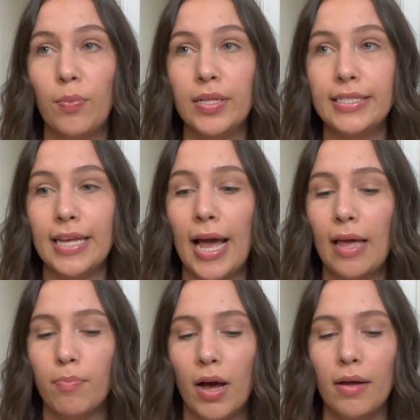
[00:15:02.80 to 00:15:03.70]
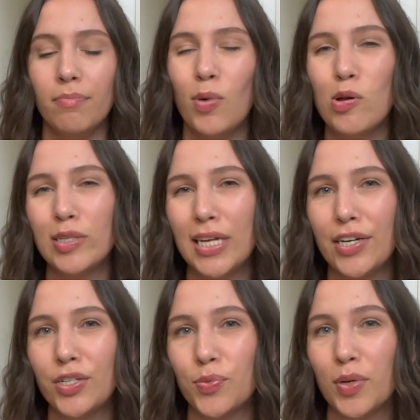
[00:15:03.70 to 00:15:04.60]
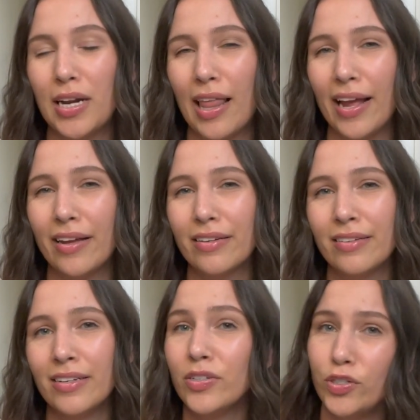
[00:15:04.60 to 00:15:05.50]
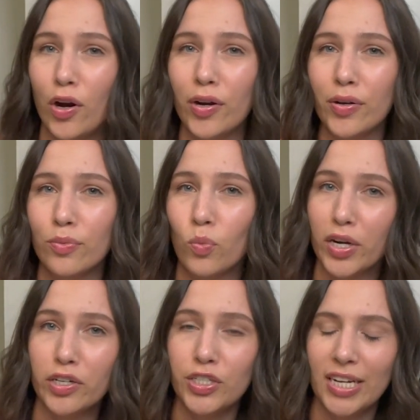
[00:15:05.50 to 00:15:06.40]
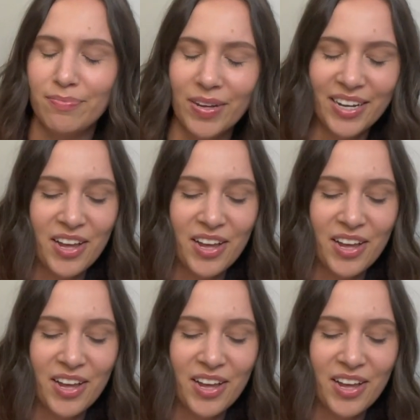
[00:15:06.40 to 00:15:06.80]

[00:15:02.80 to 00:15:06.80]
would say, but mostly I just read like dark, weird shit.